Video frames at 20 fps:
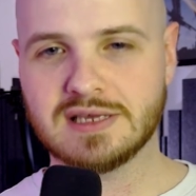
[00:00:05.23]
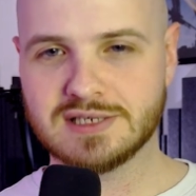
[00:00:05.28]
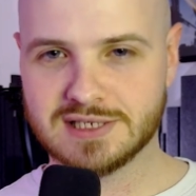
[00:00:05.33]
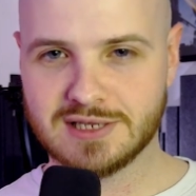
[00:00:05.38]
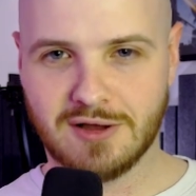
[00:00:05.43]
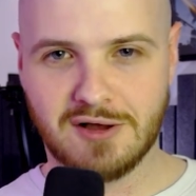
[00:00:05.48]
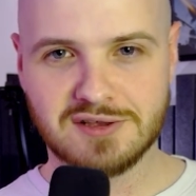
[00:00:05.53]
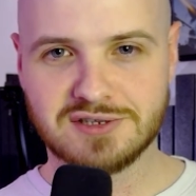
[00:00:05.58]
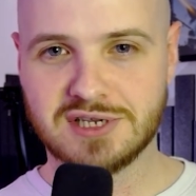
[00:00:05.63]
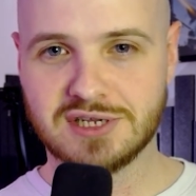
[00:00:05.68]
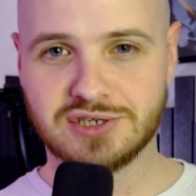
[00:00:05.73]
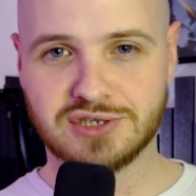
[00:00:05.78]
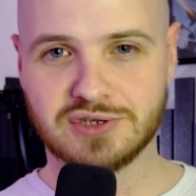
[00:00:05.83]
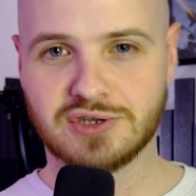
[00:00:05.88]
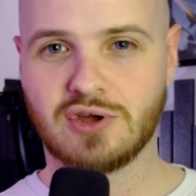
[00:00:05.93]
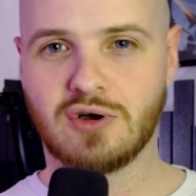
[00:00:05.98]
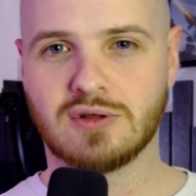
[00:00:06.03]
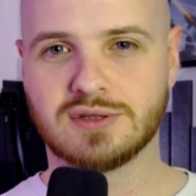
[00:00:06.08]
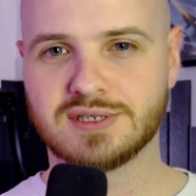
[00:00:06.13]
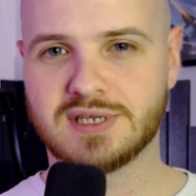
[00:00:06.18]
Star Citizen
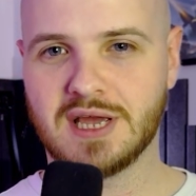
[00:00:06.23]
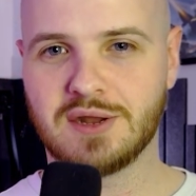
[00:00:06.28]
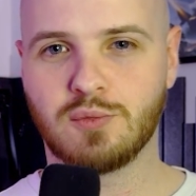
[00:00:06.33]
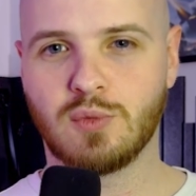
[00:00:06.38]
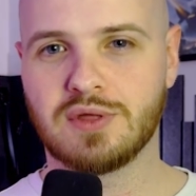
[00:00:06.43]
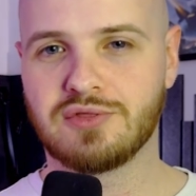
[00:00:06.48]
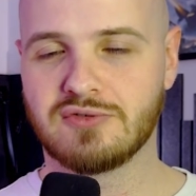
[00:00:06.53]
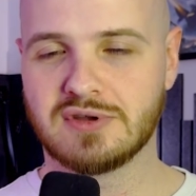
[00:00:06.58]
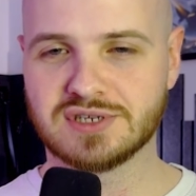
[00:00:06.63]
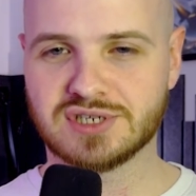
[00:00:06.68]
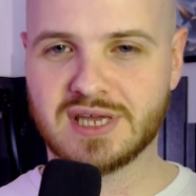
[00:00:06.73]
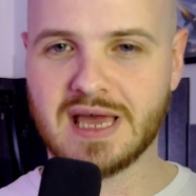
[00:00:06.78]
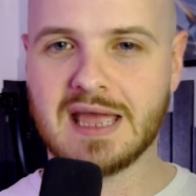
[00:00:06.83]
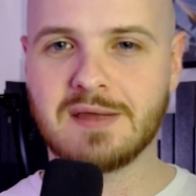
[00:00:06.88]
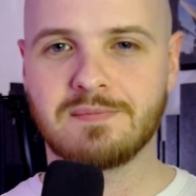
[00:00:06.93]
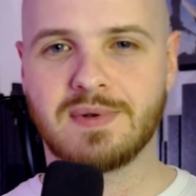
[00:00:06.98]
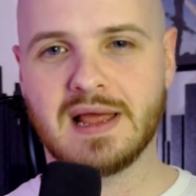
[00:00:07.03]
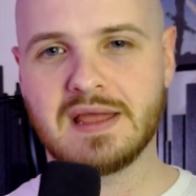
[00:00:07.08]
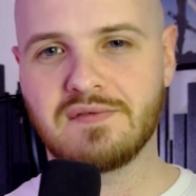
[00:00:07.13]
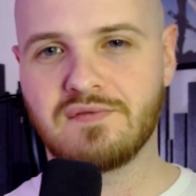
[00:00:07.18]
content, whether it's
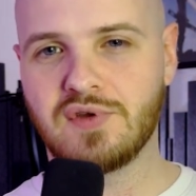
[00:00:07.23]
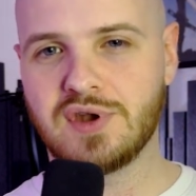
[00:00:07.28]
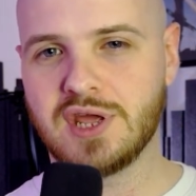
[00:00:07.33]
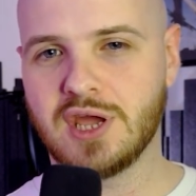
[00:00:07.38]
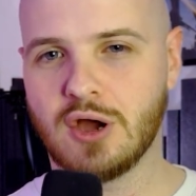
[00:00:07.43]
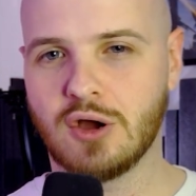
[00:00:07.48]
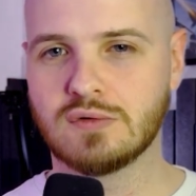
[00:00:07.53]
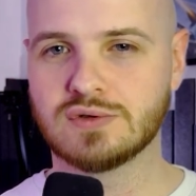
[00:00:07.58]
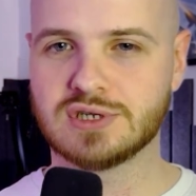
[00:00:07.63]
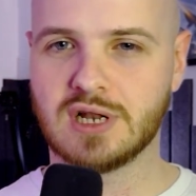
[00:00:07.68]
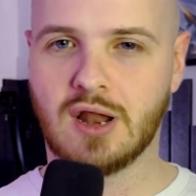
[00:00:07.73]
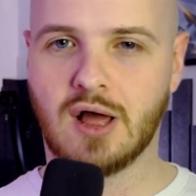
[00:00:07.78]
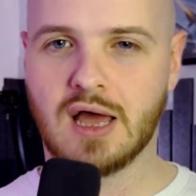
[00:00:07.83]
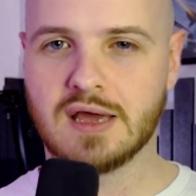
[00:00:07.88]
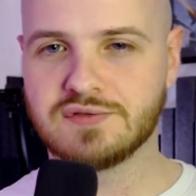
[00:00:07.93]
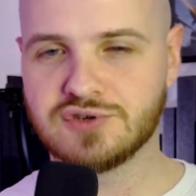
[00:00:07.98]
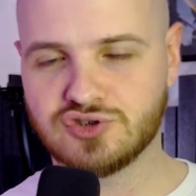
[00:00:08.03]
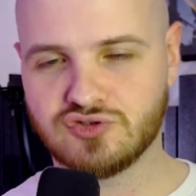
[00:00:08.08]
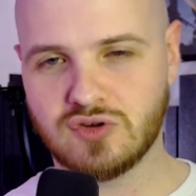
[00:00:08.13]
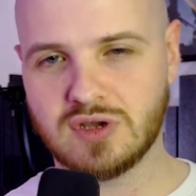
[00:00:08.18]
gameplay videos,
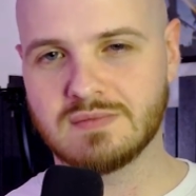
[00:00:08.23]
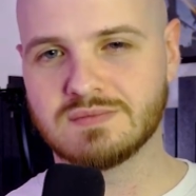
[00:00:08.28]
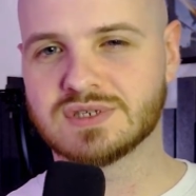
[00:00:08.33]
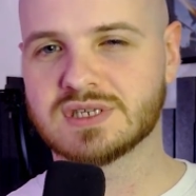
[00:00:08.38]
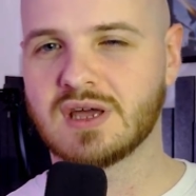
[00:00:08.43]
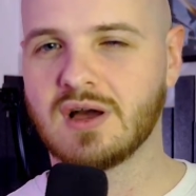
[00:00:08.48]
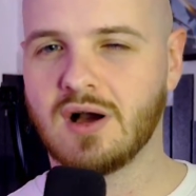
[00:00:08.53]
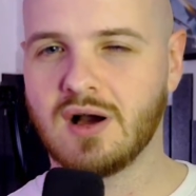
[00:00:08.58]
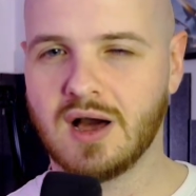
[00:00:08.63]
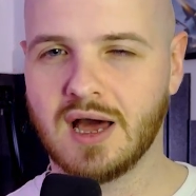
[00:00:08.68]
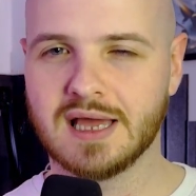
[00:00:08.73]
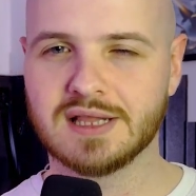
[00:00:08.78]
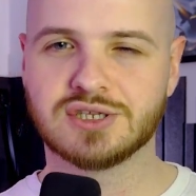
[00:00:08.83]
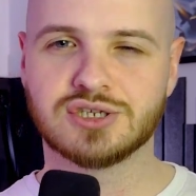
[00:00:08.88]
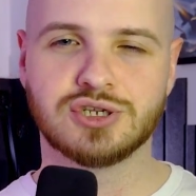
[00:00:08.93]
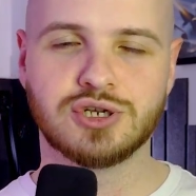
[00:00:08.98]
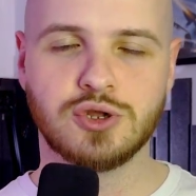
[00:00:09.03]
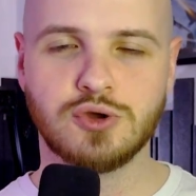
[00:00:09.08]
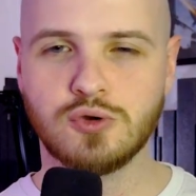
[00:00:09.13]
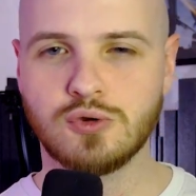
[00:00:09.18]
live streams, guides,
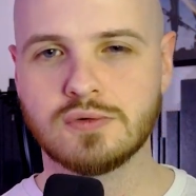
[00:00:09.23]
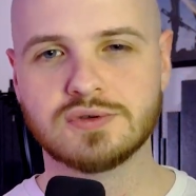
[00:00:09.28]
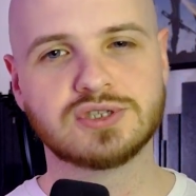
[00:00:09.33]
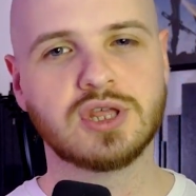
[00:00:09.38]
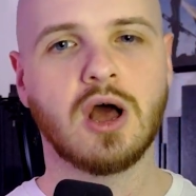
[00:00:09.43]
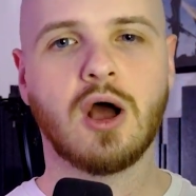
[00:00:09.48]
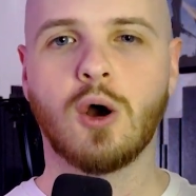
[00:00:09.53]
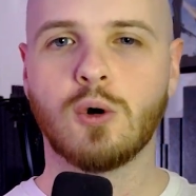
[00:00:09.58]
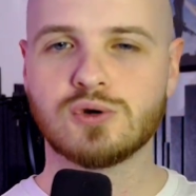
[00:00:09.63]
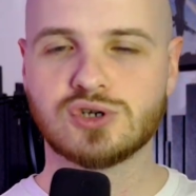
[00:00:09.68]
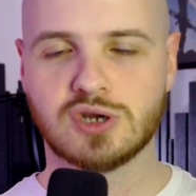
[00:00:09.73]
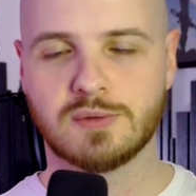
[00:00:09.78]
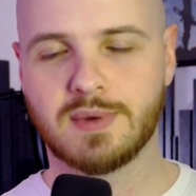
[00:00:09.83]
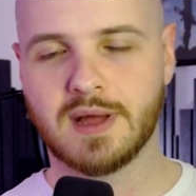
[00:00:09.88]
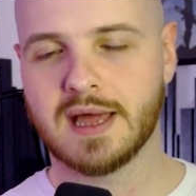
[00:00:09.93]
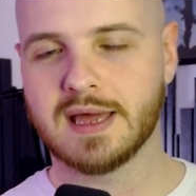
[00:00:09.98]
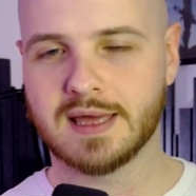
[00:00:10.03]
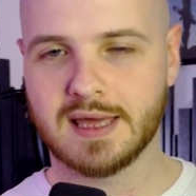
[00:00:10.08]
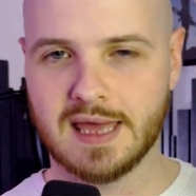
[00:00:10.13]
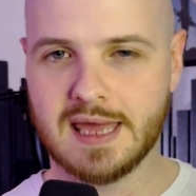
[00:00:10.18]
news, the whole
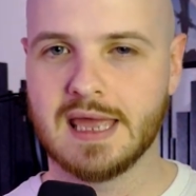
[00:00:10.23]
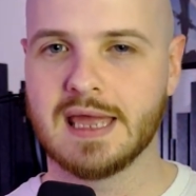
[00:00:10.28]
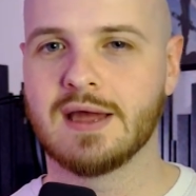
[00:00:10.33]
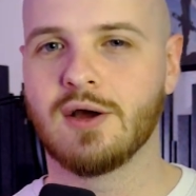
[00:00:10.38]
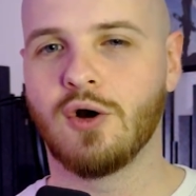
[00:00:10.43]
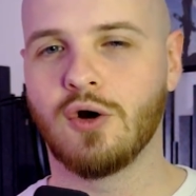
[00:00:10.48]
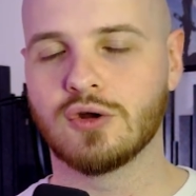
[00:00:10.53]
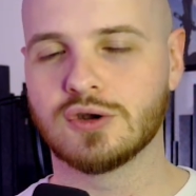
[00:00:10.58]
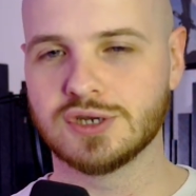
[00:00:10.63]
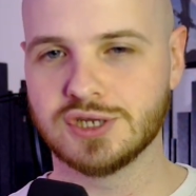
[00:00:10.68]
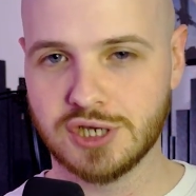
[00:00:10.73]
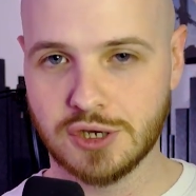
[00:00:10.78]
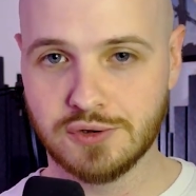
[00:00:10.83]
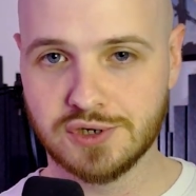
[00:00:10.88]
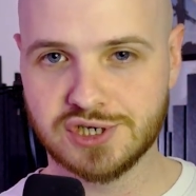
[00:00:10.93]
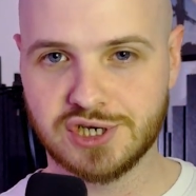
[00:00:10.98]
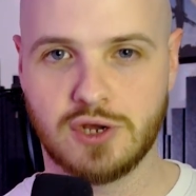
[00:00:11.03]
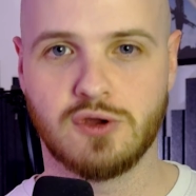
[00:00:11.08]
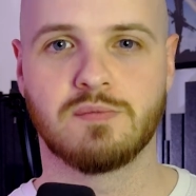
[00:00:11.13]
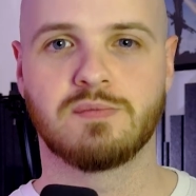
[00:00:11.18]
shebang here on
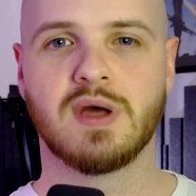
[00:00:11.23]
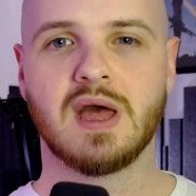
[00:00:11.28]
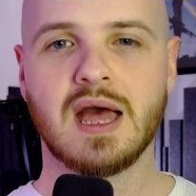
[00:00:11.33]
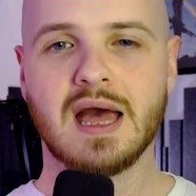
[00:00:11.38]
YouTube.